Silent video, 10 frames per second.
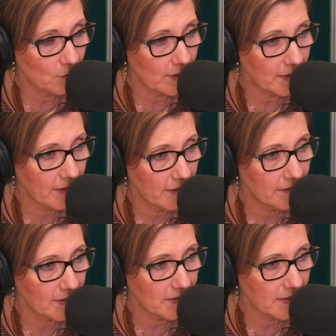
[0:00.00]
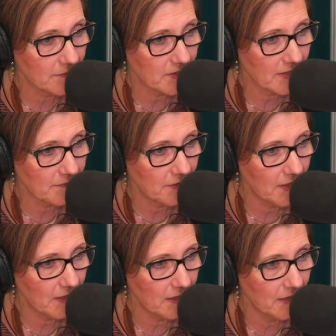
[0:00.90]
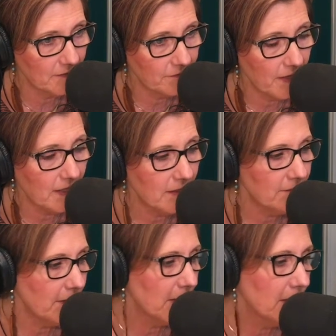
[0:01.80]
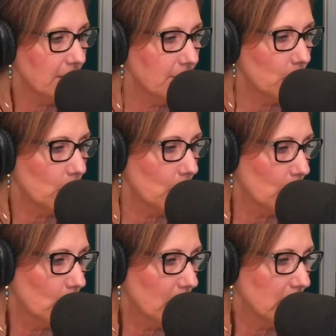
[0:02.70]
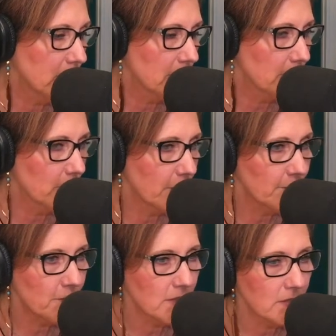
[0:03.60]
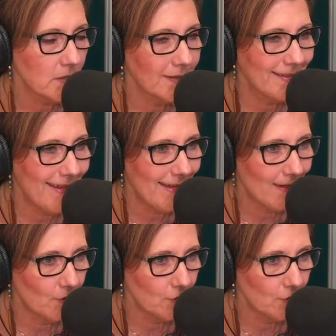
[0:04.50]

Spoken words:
right now at 877-895-5410. Emphasis on now.